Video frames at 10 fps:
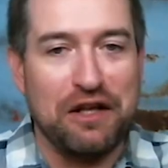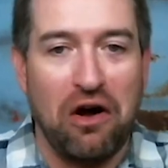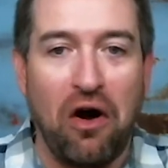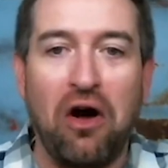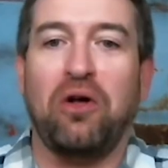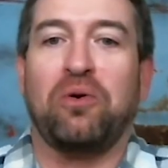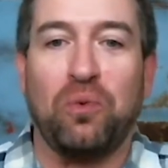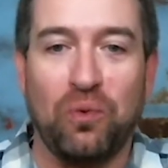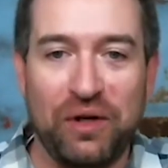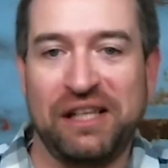all
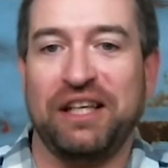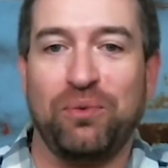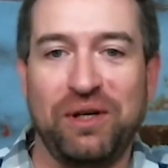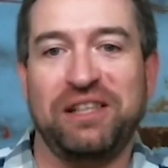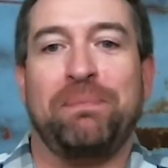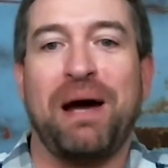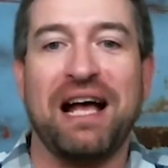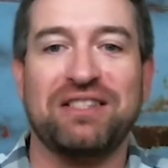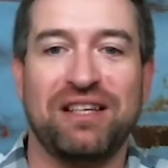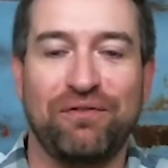really really
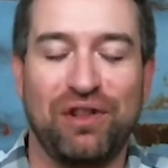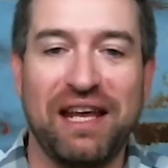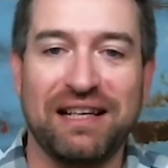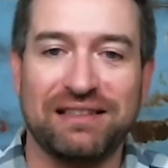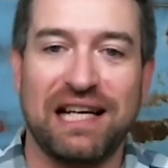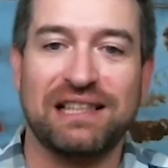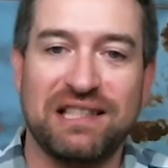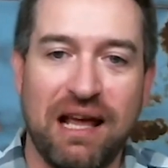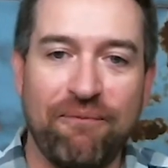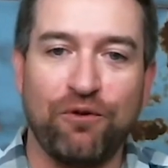positive things that
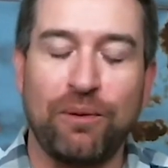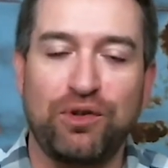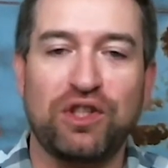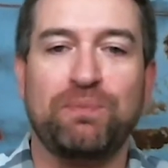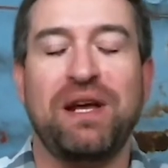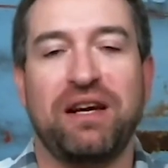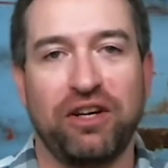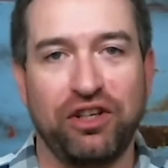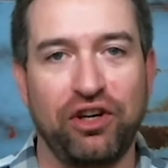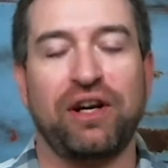stem from just being a
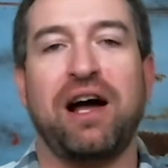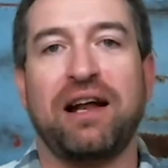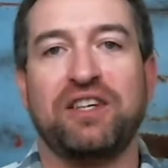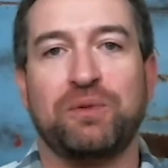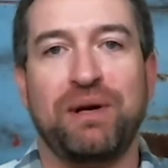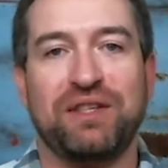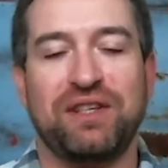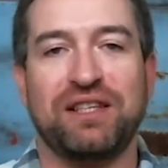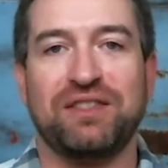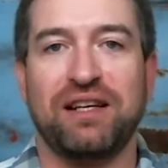good honest
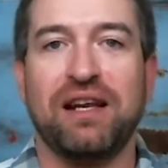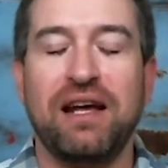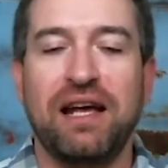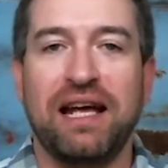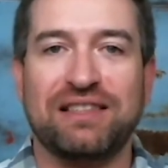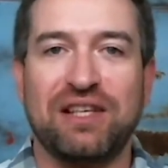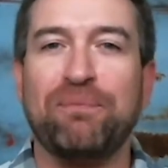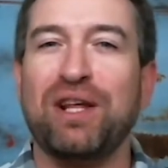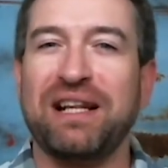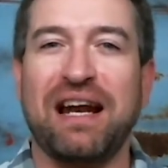business and and
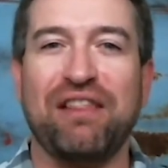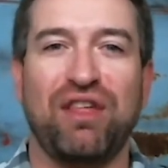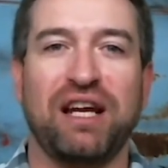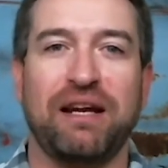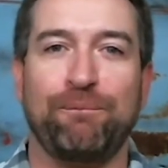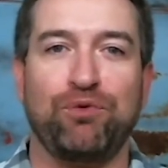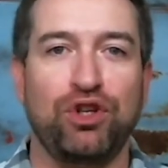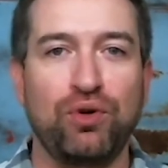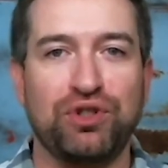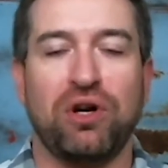something that i think
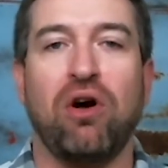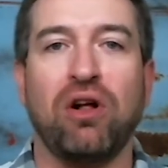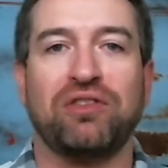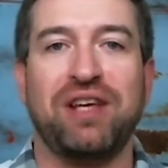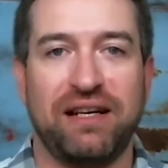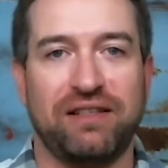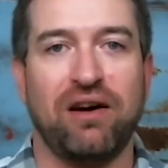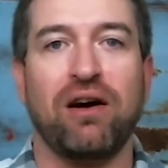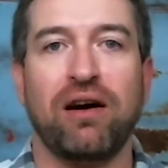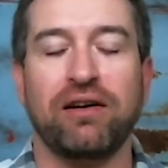you should all take to
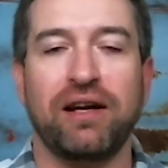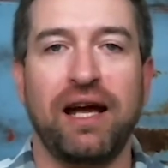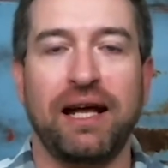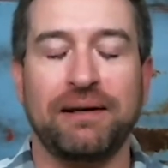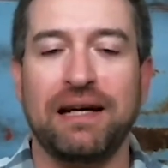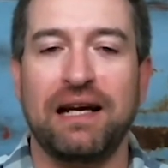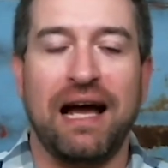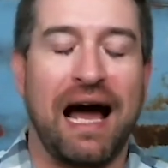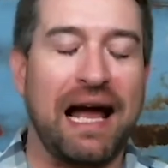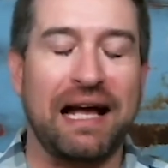heart and
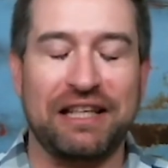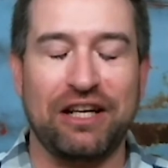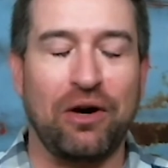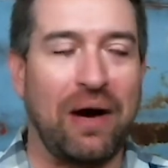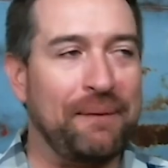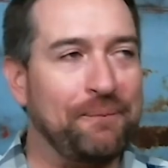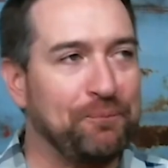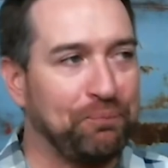i you know i